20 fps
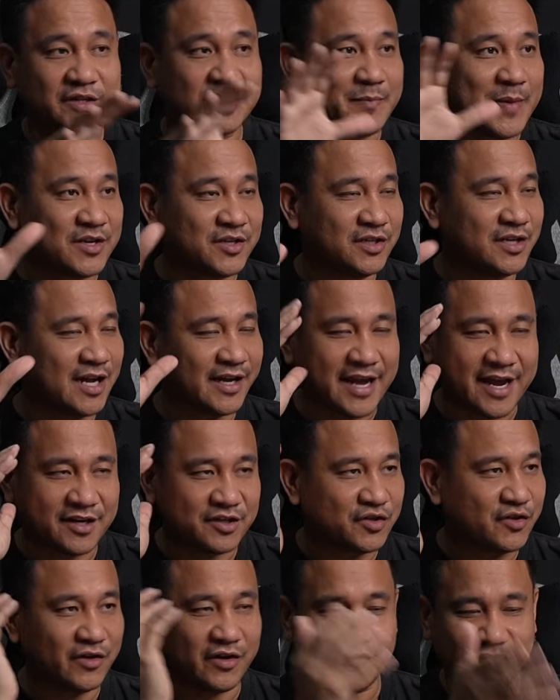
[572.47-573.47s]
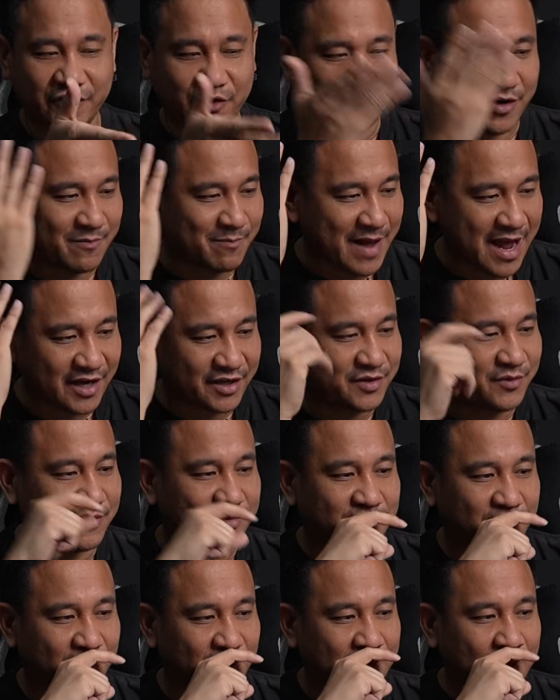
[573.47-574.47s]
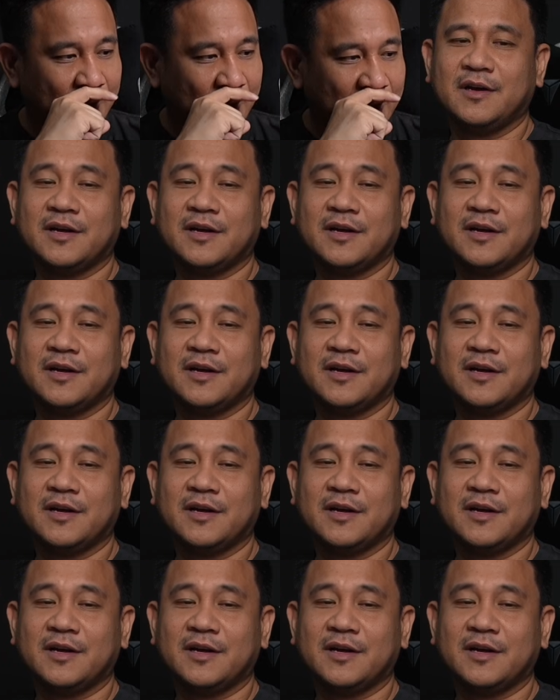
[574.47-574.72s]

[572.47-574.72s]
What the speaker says: especially again if you're a Mac user.